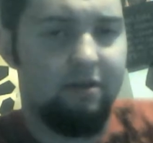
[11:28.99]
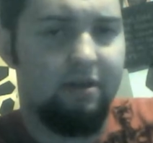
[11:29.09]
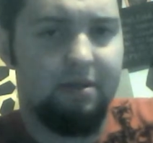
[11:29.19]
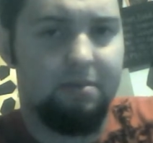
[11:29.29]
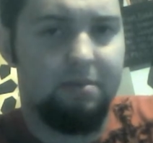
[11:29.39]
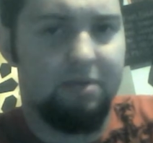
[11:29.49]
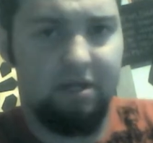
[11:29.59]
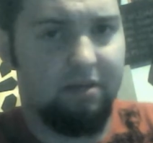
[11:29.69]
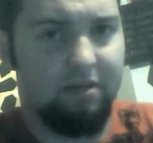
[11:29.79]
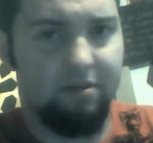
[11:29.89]
It's
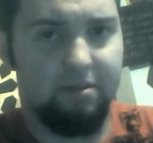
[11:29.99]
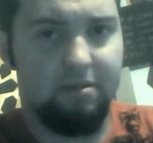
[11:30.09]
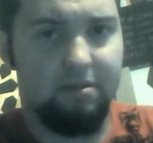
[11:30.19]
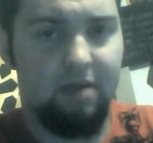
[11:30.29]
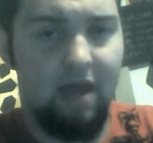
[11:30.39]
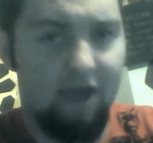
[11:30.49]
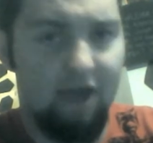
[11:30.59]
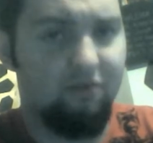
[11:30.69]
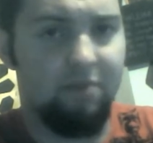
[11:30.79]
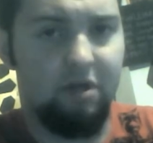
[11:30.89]
ridiculous.
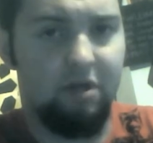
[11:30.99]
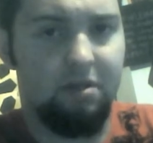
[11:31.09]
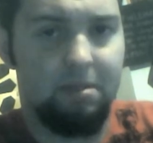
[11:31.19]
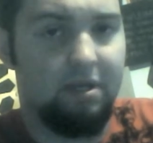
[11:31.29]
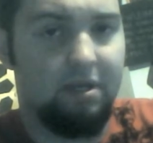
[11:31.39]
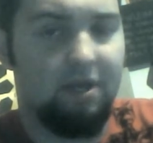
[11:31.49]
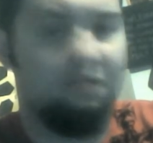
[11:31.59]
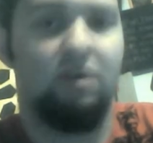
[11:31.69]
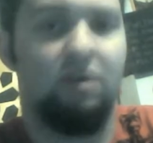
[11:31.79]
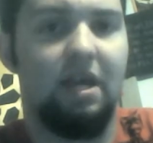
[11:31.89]
Everybody, it's like
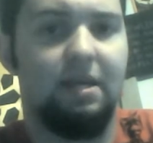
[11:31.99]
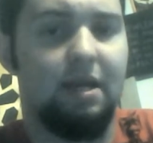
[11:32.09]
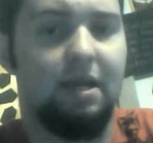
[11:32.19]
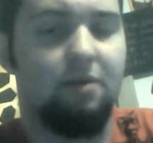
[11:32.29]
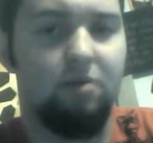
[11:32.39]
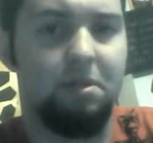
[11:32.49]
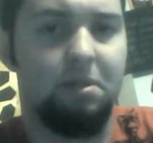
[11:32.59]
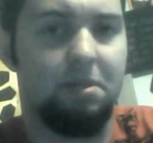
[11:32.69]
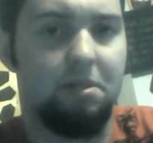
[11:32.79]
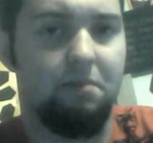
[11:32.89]
if you can't take
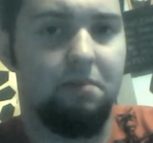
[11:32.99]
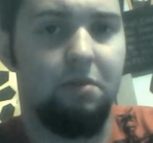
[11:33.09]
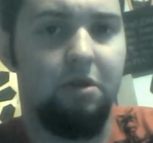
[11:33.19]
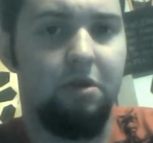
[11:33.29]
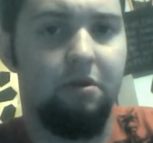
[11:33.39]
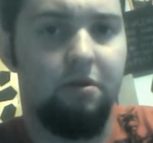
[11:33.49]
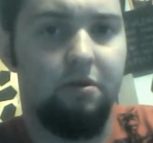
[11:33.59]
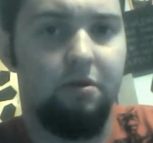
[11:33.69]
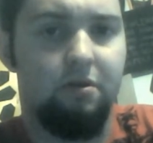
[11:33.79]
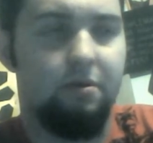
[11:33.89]
criticism,
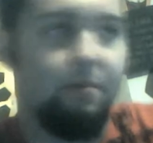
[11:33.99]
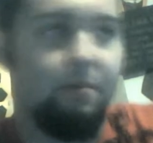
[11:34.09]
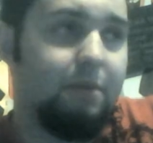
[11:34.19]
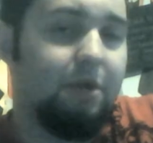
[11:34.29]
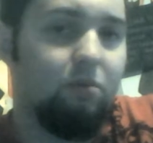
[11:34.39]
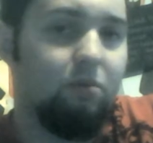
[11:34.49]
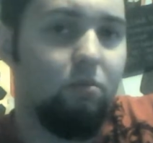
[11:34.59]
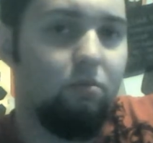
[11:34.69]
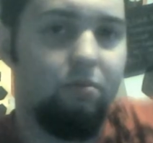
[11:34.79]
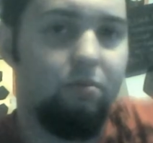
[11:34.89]

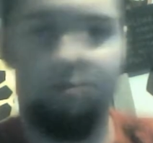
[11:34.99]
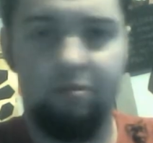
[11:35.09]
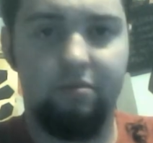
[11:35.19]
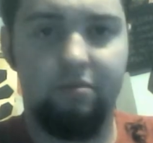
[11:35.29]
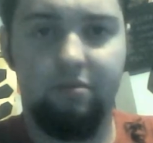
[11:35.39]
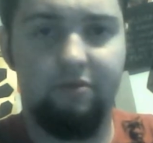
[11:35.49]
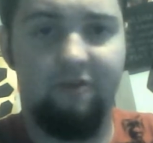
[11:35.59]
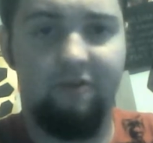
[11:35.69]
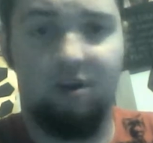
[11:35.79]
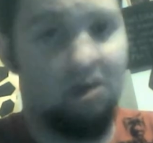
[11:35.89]
then
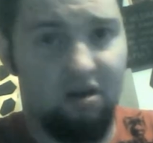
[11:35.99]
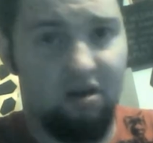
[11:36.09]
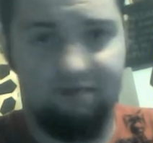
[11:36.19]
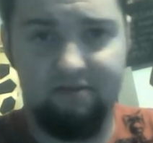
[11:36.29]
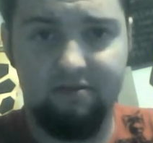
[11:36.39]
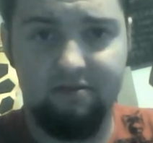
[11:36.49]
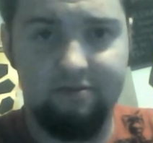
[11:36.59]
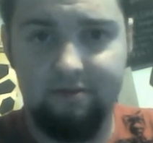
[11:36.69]
fuck off.